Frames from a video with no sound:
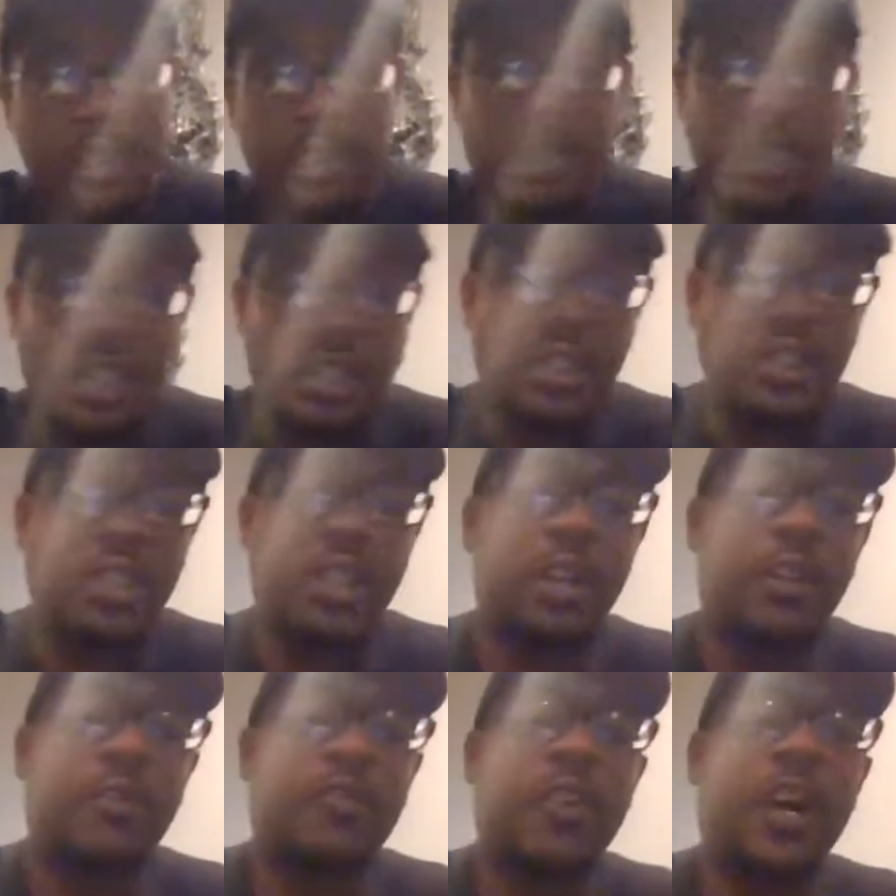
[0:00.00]
This is
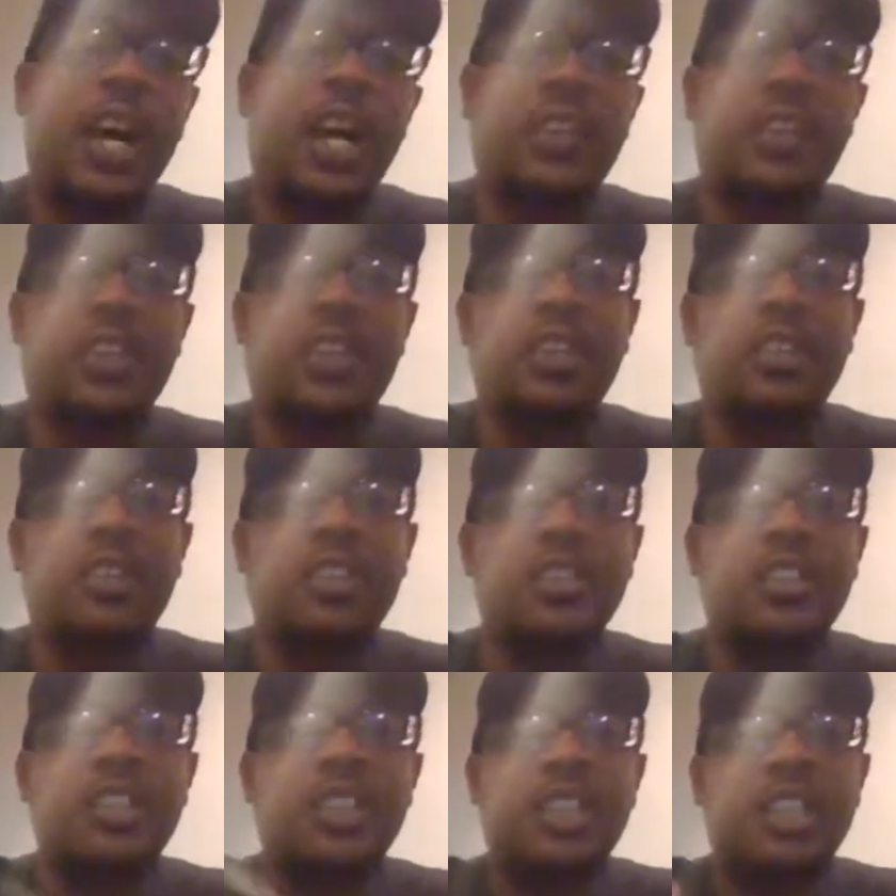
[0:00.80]
her father,
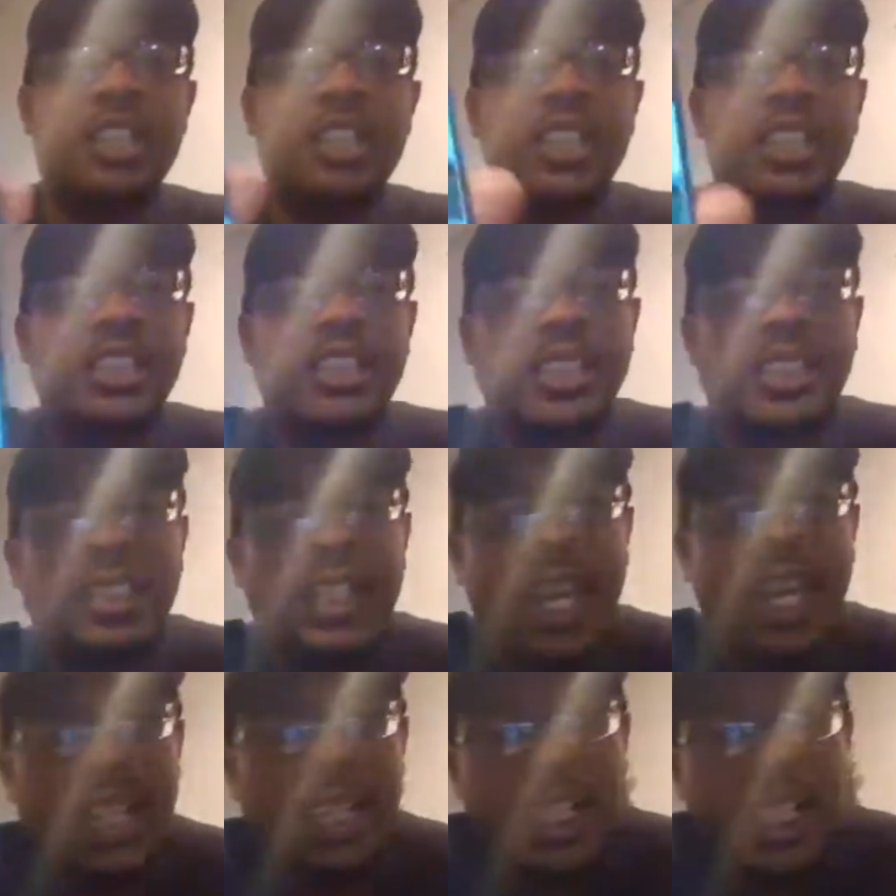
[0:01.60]

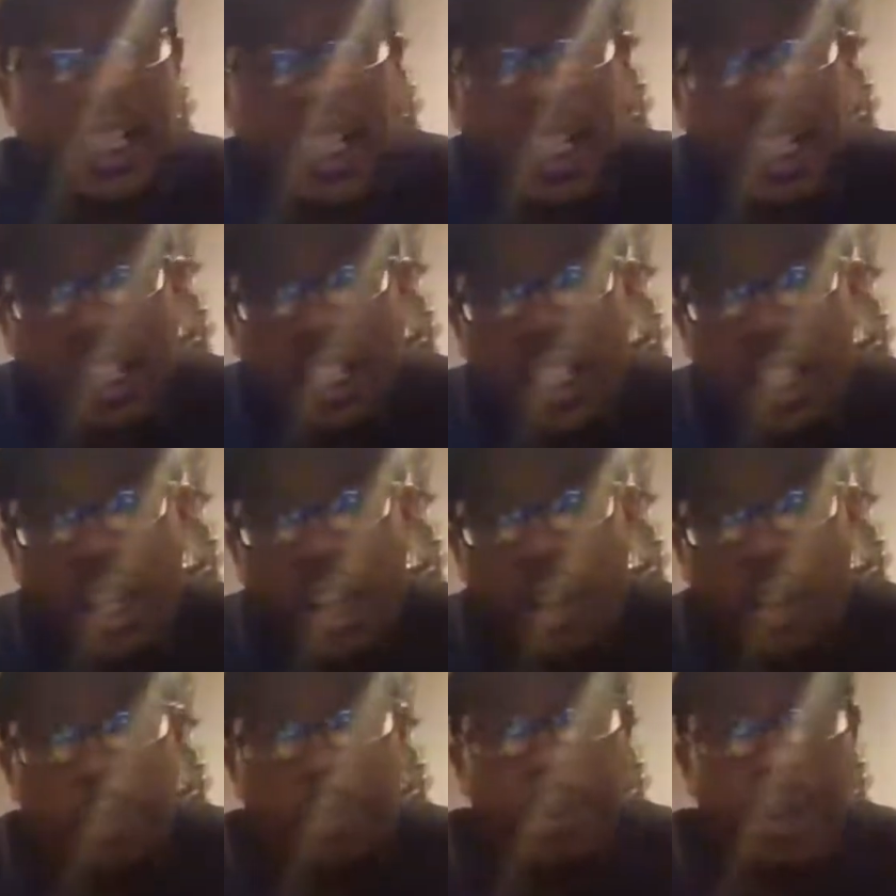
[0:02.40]
Stanley
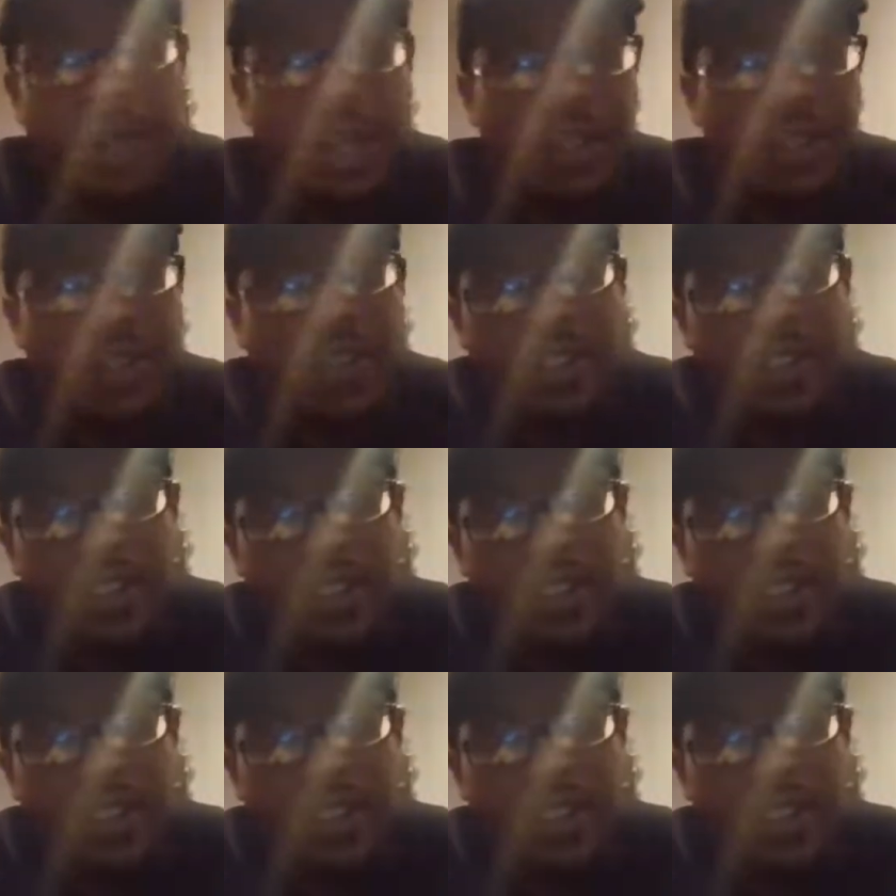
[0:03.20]
Colbreth,